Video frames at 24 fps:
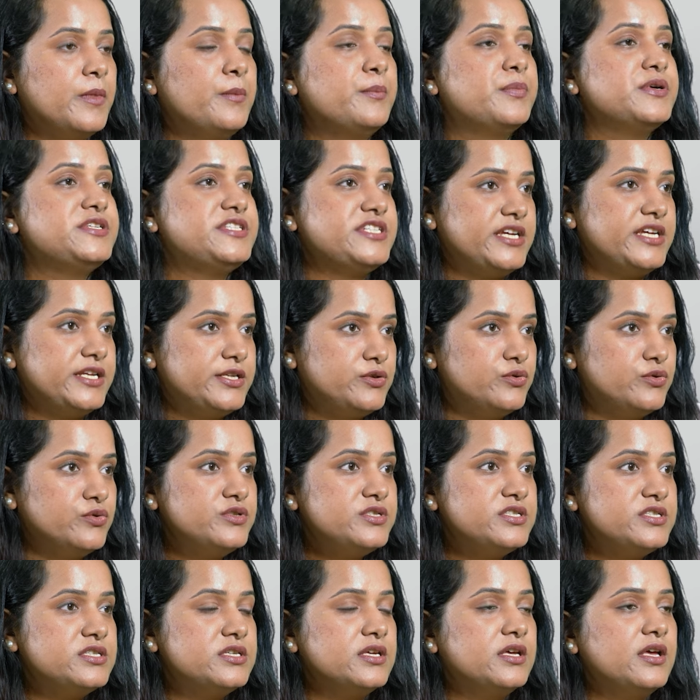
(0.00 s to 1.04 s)

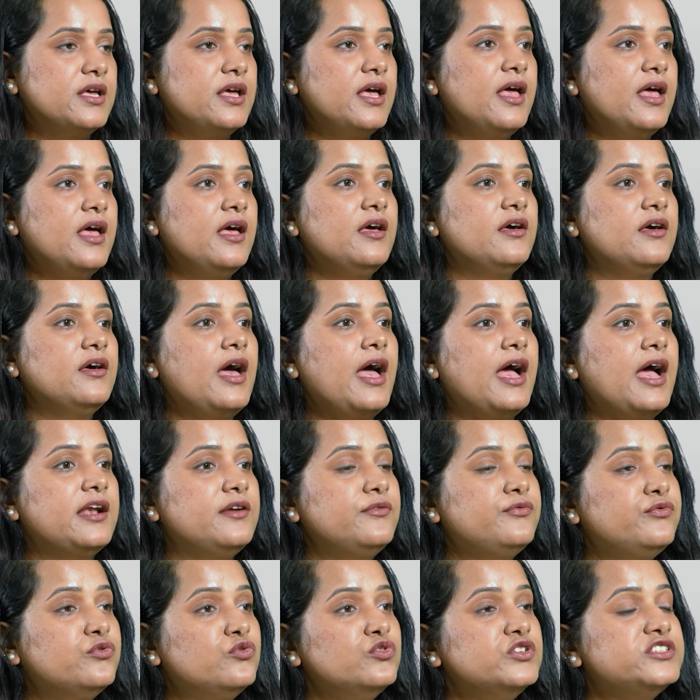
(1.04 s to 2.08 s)
potatoes,
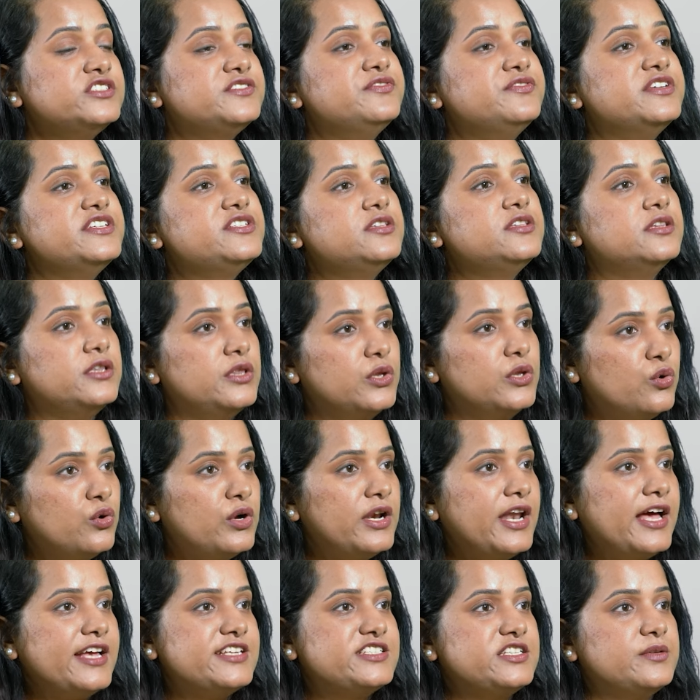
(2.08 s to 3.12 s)
and foods with low
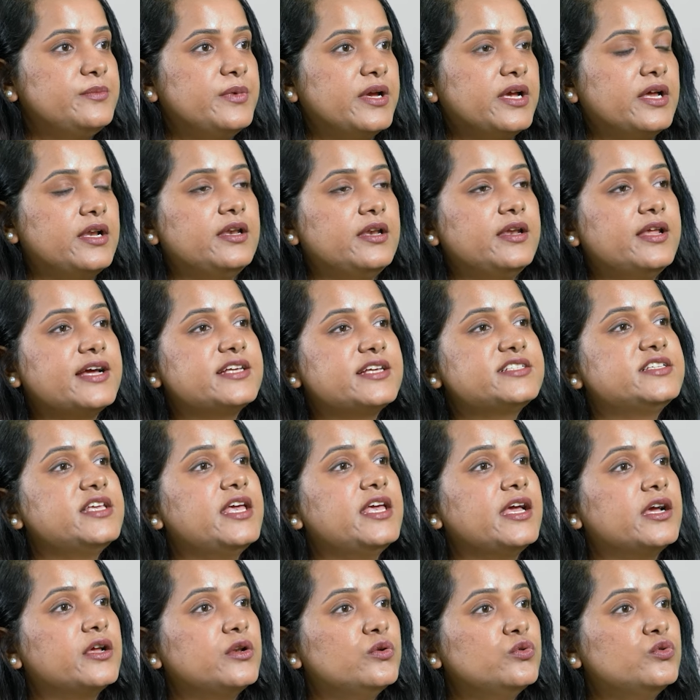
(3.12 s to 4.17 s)
glycemic index
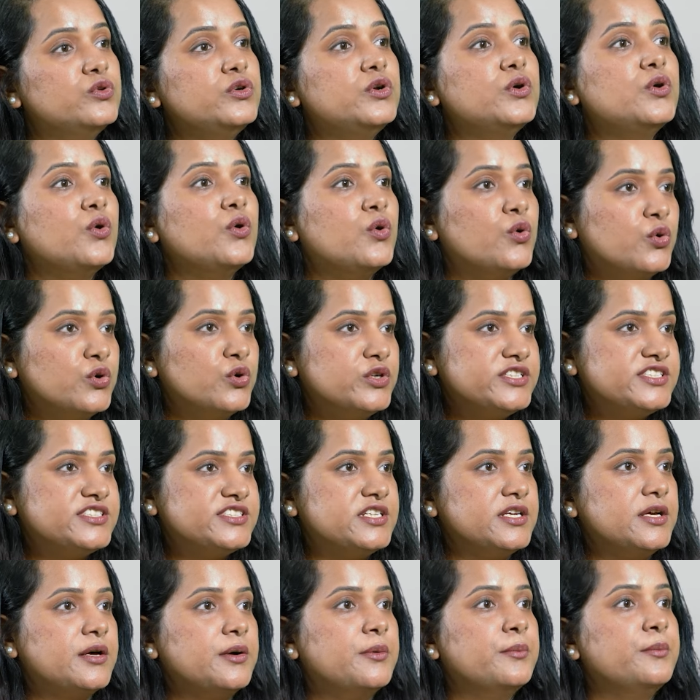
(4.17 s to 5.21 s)
include oats,
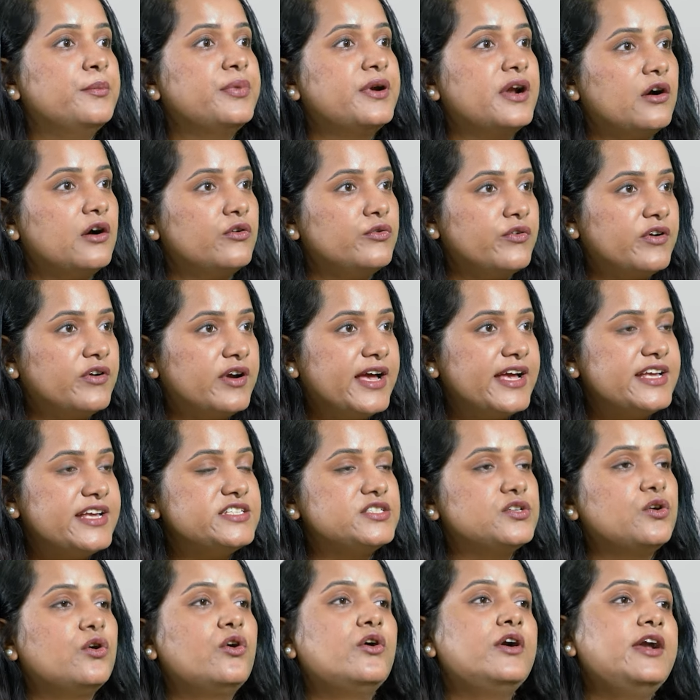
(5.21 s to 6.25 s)
brown rice,
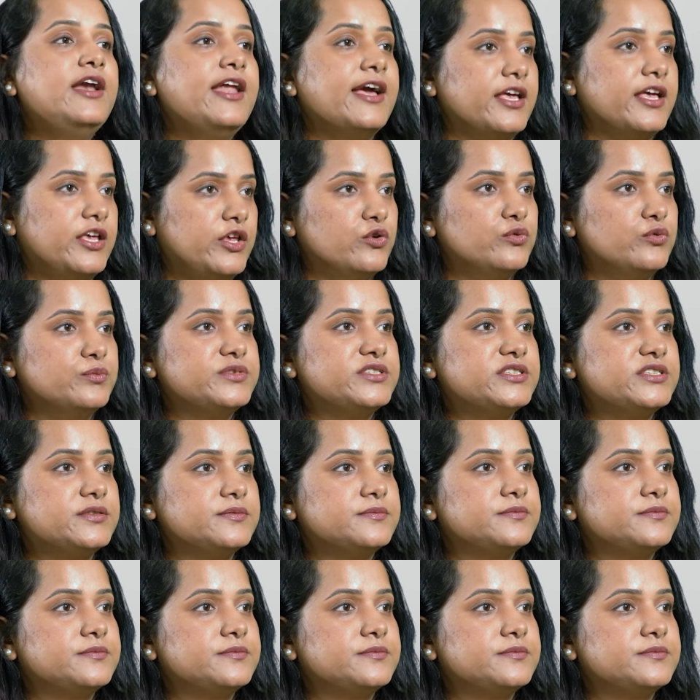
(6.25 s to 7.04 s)
or legumes.